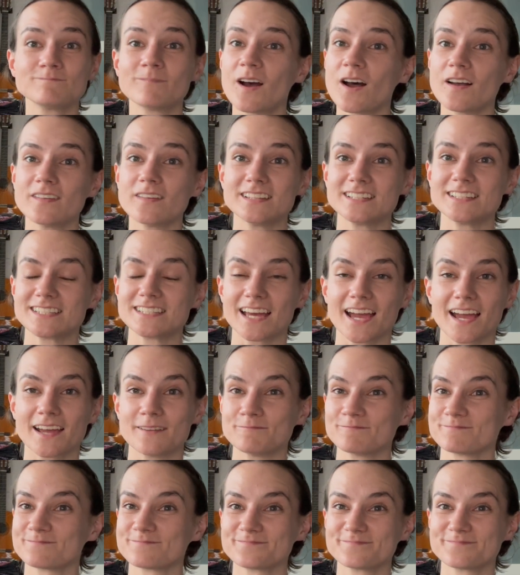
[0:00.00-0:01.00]
all the time.
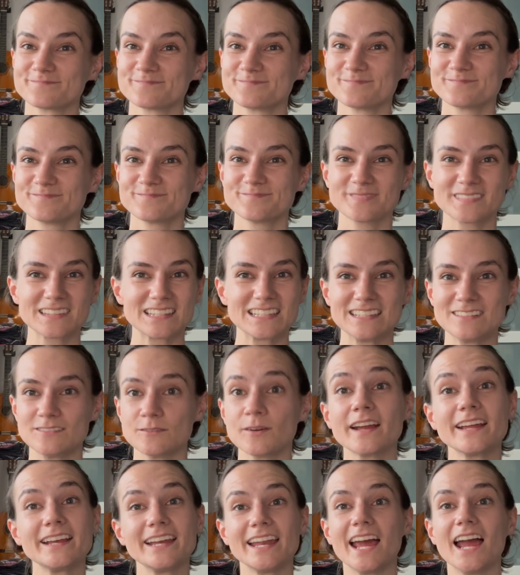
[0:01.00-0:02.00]
in
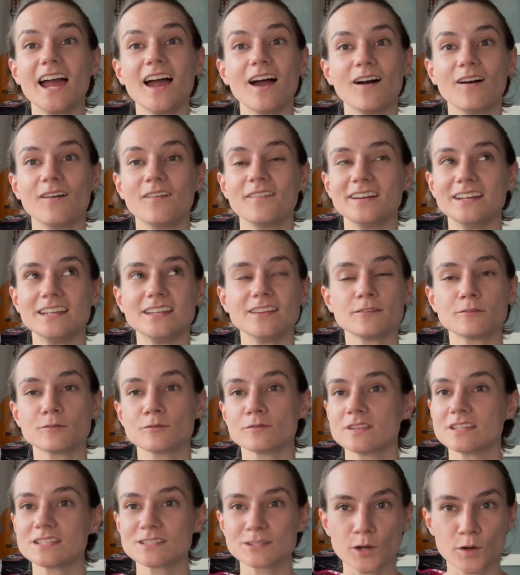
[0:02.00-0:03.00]
right now and through
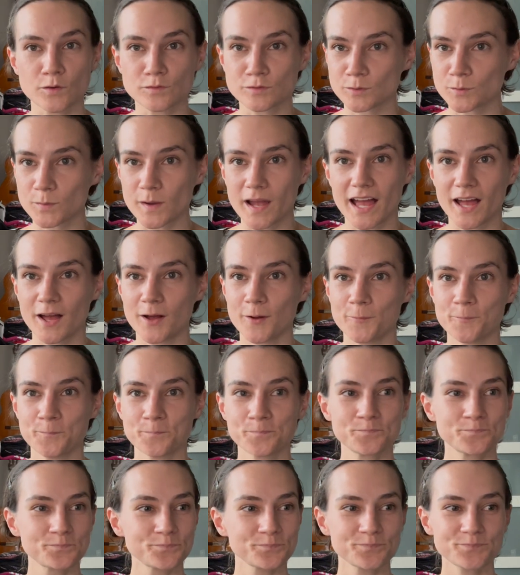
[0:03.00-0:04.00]
this overwhelm
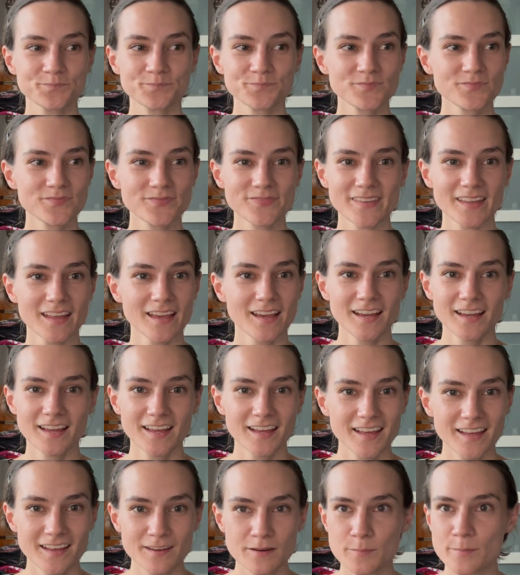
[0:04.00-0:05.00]

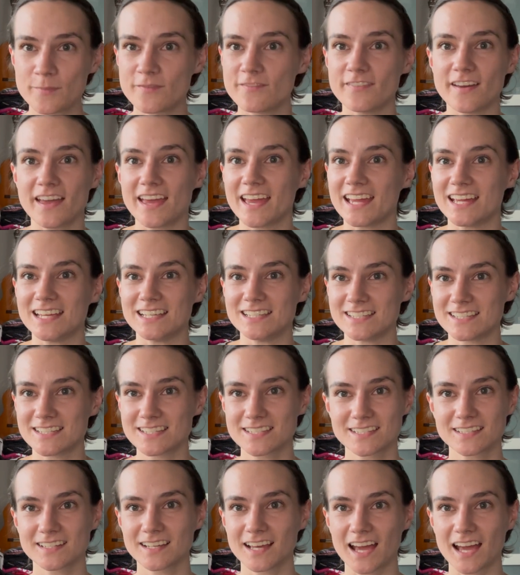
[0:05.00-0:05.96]
phase.